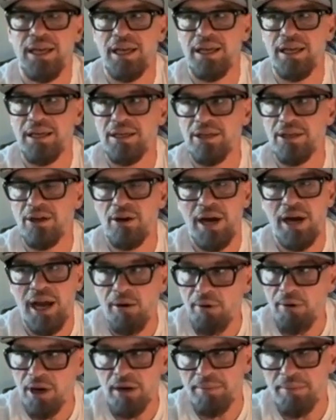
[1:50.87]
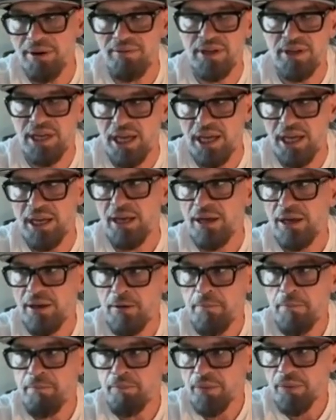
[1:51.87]
I wake up every day.
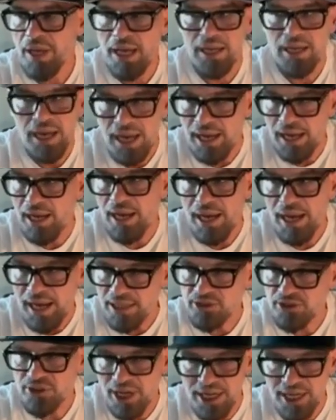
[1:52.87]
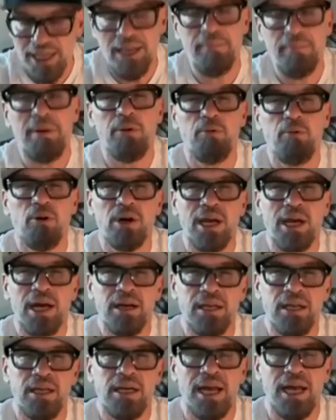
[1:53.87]
I I try to get my
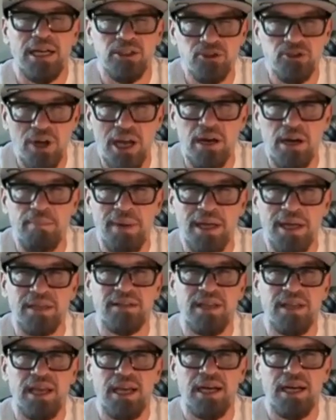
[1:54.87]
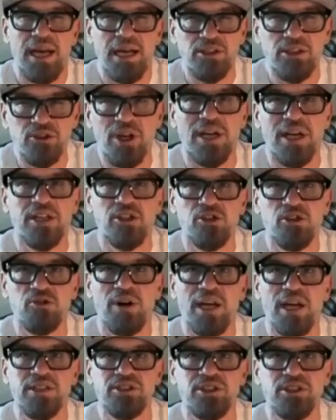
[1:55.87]
workout in. I try to meditate. I try to
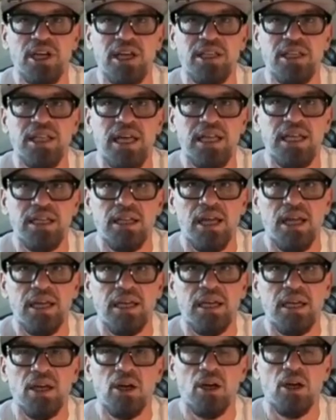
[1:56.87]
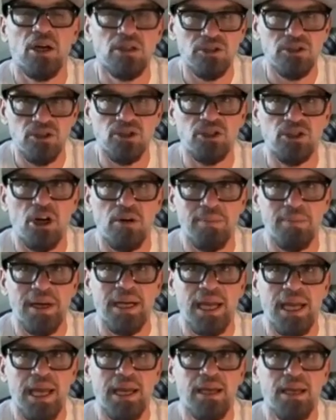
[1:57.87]
stretch, and then like start my
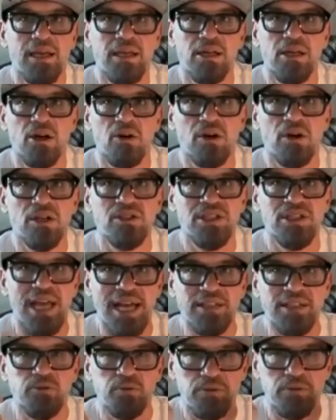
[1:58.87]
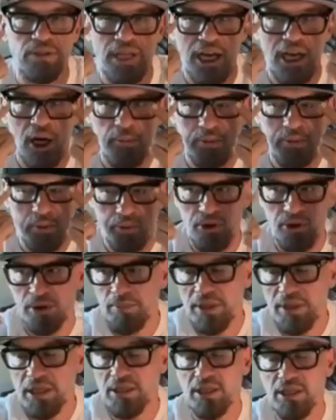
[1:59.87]
day. Because that's what helps bring
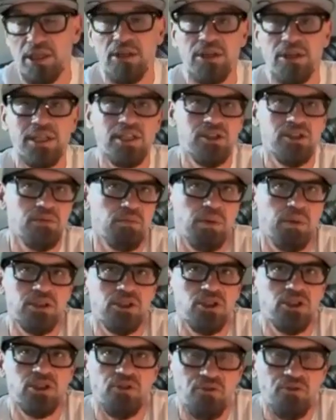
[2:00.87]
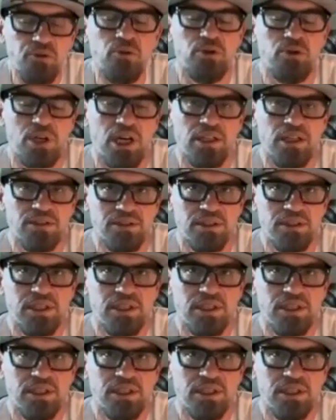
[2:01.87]
me clarity as much as the food does.